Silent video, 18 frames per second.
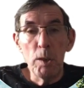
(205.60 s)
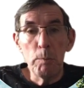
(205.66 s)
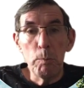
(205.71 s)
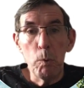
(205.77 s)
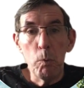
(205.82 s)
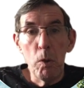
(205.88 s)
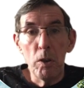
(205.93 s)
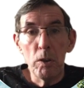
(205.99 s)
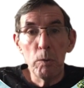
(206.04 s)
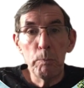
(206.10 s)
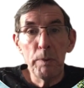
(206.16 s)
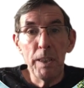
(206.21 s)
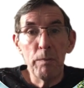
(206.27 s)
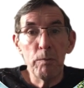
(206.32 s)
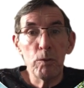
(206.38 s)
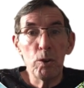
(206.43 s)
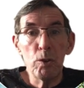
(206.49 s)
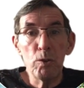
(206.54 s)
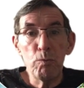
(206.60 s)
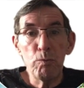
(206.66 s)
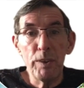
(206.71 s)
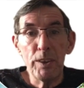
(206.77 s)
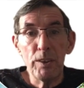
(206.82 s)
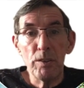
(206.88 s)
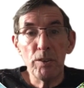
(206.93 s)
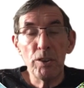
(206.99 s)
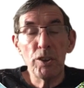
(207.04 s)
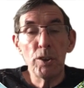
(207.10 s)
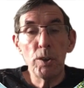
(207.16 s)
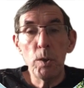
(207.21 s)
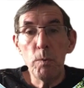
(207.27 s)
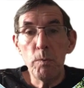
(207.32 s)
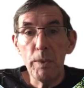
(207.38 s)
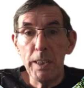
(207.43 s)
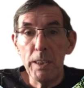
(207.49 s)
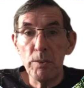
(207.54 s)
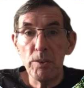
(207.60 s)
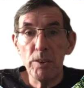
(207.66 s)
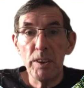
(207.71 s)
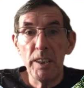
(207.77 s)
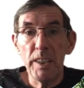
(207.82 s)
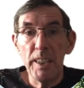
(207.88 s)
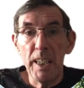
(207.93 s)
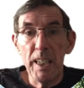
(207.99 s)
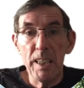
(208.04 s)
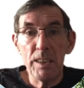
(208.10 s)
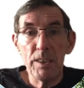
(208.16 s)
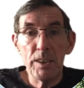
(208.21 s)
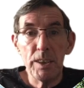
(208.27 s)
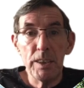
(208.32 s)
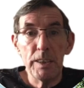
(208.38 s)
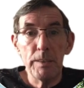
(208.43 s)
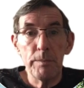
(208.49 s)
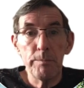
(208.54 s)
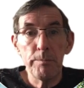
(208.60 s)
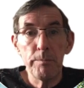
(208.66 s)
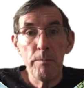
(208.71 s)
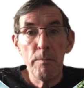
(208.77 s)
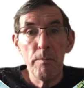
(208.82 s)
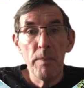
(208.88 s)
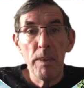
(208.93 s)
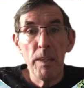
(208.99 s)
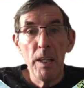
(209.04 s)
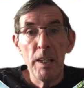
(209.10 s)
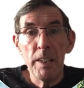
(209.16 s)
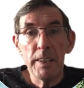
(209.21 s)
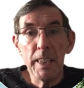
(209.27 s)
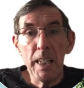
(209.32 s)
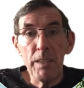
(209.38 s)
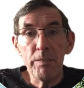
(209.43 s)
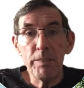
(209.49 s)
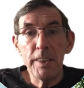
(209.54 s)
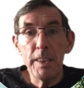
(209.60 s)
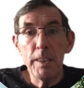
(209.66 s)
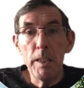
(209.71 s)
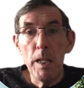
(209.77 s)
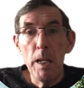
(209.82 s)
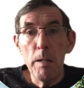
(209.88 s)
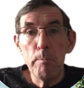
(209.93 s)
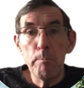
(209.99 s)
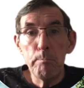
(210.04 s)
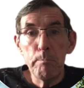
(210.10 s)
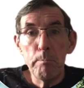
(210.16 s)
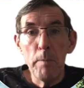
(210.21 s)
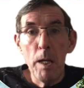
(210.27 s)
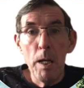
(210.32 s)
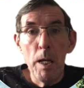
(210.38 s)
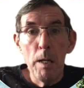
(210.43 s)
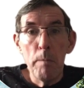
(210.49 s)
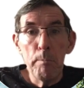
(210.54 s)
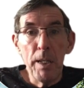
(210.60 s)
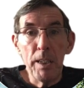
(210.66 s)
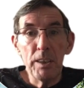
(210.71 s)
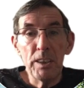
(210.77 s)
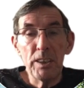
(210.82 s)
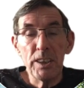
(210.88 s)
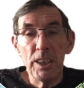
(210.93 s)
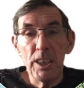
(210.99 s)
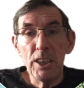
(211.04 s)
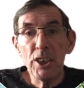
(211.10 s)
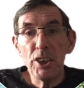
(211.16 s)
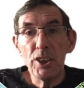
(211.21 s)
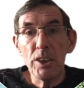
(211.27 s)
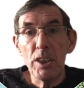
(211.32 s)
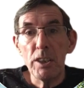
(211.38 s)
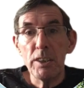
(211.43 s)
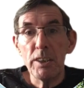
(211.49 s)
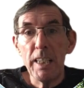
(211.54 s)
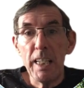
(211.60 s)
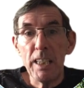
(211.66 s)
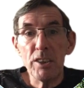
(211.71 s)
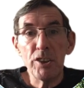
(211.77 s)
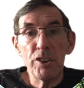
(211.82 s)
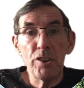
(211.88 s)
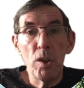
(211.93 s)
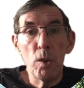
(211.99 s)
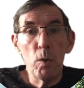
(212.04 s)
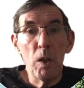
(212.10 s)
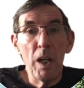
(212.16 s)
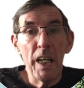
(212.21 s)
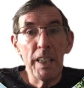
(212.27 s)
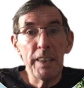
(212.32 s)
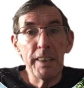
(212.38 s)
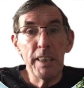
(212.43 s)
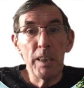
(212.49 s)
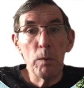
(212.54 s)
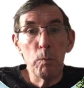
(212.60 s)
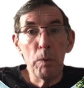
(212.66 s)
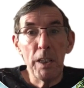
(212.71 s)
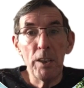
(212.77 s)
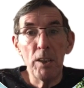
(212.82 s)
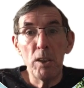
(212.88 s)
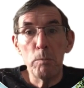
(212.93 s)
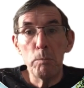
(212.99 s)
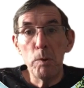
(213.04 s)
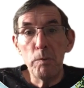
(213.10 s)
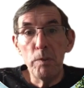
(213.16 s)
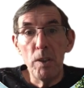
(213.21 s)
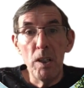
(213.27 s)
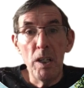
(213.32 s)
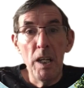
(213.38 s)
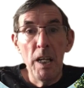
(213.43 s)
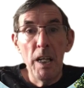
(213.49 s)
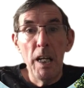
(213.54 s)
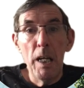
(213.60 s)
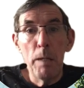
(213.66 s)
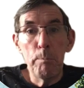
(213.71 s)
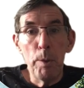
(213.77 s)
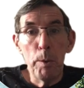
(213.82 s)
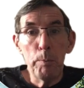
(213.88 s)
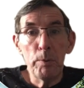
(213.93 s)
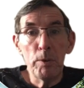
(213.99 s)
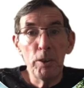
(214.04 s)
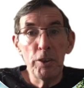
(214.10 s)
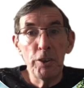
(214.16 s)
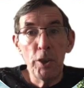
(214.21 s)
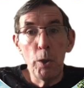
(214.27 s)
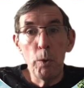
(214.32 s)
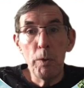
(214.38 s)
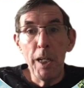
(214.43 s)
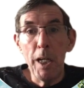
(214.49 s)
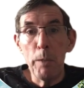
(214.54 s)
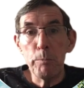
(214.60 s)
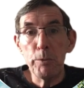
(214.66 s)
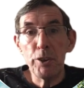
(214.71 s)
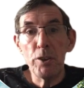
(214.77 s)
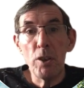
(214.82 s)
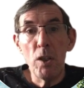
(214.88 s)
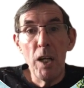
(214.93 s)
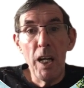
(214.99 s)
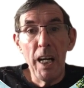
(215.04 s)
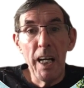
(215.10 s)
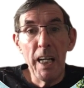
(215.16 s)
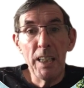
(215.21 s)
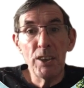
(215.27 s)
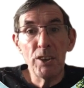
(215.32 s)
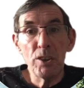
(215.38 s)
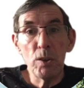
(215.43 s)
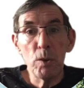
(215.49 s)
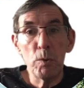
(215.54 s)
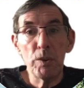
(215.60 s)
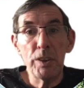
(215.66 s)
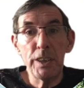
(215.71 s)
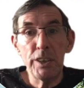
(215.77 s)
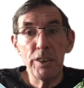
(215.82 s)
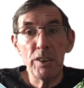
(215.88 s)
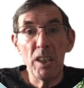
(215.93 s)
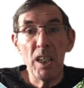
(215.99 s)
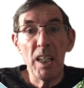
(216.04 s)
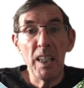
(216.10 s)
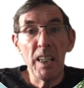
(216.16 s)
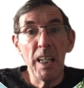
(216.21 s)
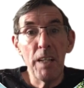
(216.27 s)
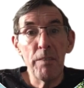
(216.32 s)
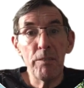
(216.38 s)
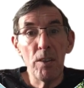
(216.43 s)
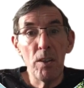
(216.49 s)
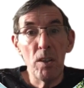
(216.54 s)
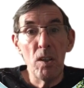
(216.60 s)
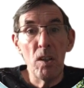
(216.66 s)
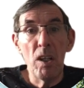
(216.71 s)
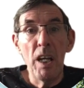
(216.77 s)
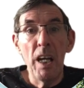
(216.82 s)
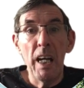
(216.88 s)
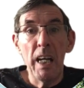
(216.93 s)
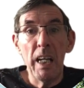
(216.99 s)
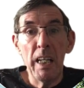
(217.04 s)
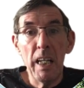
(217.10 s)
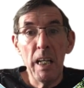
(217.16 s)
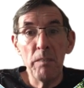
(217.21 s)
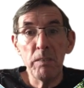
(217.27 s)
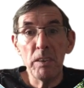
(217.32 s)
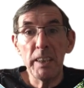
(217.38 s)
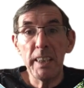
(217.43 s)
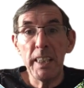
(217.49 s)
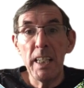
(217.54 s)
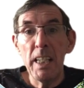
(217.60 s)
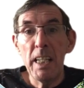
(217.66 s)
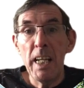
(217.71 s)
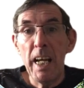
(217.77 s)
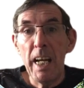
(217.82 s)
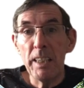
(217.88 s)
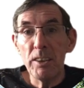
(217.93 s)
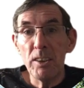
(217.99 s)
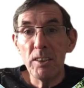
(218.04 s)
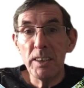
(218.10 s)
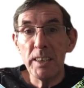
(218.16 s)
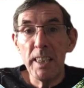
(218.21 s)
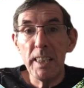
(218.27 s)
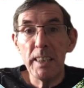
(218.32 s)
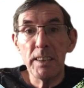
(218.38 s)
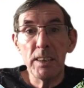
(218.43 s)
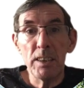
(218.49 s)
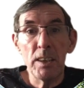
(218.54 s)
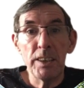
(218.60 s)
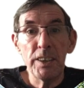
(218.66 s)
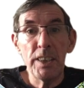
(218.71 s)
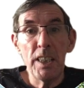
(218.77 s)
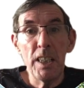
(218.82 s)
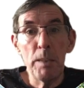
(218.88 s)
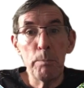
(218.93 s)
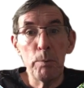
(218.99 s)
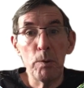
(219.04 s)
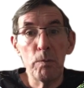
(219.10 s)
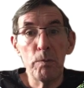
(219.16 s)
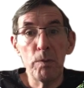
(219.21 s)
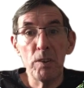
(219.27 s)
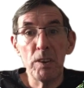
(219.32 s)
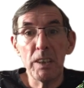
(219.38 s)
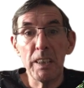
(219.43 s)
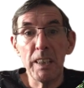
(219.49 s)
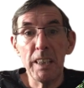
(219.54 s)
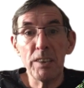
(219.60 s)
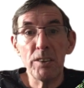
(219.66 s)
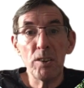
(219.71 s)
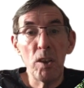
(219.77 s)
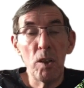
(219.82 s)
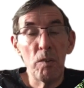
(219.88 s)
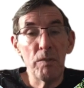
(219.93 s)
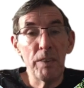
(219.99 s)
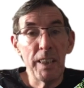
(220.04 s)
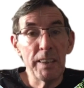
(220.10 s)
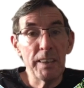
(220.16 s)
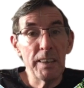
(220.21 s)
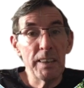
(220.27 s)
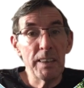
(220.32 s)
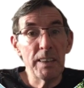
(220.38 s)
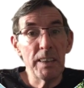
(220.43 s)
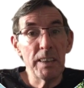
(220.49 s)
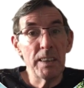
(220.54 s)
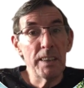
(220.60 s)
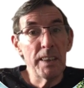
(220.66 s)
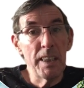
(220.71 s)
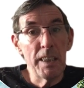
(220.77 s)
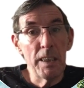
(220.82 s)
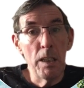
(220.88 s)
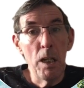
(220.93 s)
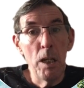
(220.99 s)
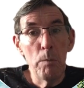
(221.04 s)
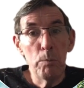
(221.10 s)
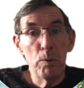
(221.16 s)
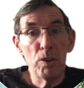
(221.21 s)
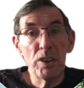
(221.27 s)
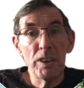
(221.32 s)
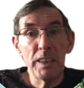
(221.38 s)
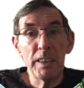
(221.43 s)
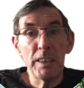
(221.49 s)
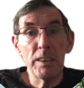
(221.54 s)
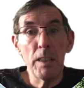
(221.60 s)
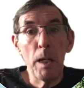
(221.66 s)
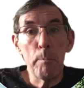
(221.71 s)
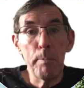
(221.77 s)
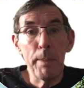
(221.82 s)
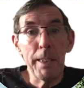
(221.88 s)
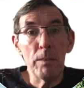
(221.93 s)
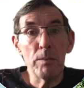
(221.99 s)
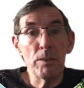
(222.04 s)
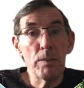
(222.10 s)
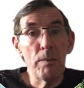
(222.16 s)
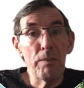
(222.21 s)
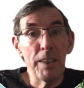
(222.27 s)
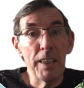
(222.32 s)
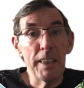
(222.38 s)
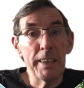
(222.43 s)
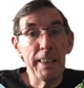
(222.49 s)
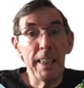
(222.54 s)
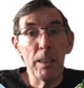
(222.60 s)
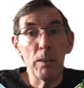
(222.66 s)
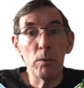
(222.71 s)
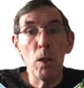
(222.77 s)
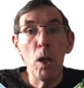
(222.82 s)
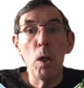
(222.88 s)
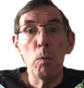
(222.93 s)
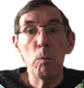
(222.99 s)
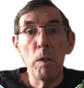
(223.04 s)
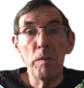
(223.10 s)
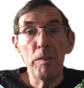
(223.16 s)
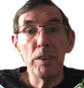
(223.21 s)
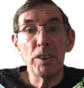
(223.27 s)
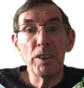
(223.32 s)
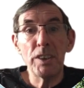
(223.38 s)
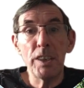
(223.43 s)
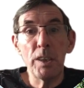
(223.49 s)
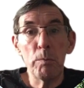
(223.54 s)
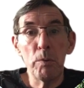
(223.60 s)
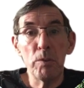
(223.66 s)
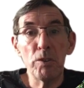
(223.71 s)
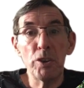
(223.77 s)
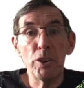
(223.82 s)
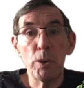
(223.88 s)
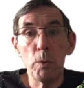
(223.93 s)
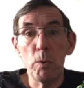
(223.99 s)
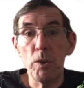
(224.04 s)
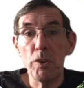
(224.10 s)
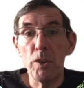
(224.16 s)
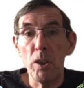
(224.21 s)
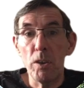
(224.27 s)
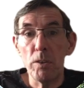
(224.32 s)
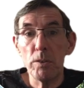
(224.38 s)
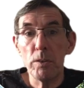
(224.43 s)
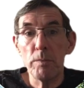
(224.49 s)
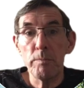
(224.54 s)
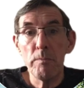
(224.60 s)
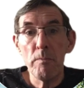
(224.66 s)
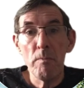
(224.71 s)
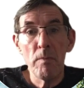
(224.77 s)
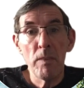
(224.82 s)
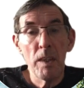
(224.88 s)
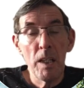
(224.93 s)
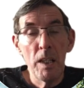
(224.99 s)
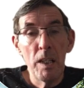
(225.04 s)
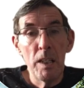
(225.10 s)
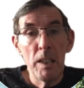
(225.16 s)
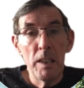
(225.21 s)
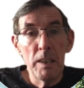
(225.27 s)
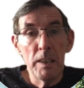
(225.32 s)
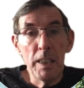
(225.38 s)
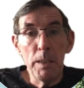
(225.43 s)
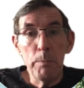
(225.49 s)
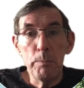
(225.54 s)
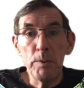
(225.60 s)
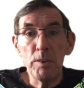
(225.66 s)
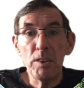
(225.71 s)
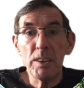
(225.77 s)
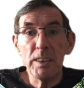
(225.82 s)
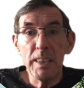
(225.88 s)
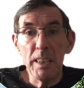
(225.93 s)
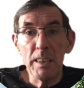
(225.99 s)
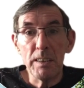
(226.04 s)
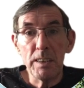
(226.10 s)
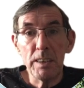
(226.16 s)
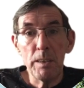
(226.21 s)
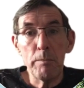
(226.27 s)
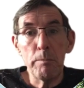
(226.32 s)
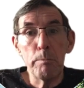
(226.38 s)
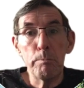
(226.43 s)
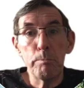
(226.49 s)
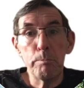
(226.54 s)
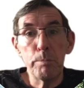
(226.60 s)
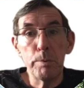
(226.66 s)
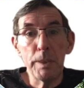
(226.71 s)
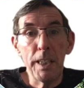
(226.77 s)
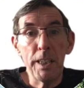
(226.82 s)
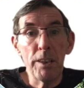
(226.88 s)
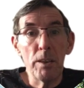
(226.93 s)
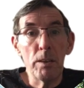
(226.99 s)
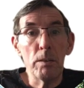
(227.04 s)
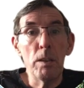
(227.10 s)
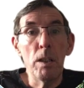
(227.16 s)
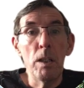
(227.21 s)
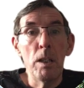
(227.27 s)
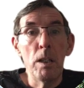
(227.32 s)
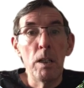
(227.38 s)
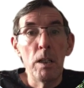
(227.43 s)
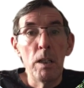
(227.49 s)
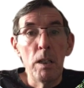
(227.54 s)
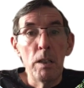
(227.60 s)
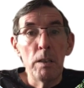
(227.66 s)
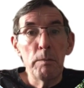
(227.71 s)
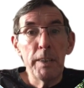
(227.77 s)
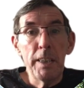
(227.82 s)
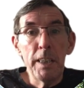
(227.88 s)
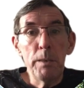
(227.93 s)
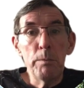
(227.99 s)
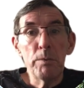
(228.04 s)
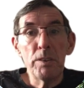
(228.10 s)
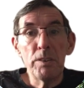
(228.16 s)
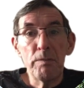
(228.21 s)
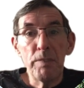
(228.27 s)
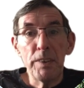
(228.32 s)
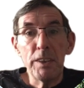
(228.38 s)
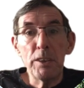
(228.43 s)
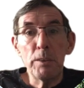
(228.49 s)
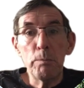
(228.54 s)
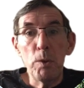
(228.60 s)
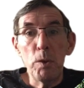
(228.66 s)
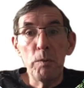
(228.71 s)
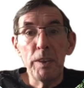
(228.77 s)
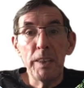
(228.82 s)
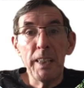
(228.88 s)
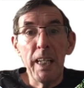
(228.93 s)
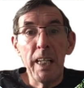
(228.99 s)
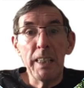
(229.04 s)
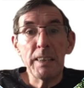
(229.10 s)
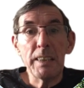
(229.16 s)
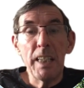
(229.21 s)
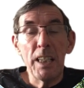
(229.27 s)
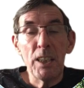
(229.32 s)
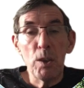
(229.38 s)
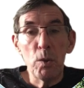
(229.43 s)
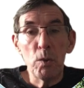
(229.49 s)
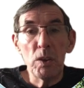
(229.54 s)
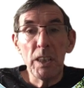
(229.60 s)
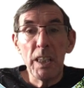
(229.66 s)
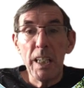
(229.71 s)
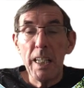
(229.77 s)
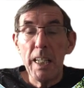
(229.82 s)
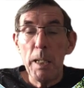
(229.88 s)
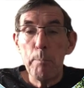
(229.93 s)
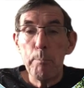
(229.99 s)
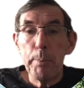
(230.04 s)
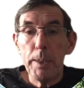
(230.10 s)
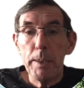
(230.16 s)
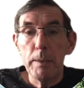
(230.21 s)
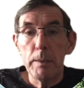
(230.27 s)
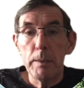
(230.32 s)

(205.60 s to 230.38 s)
number 1, you have Good Riddance, 2019. Daphne Maritich has no idea why her mother, a popular New Hampshire high school teacher, left her a heavily annotated yearbook for the class of 1968, but she's about to find out whether she wants to or not. Lipman's narrative brio keeps things moving at a good clip.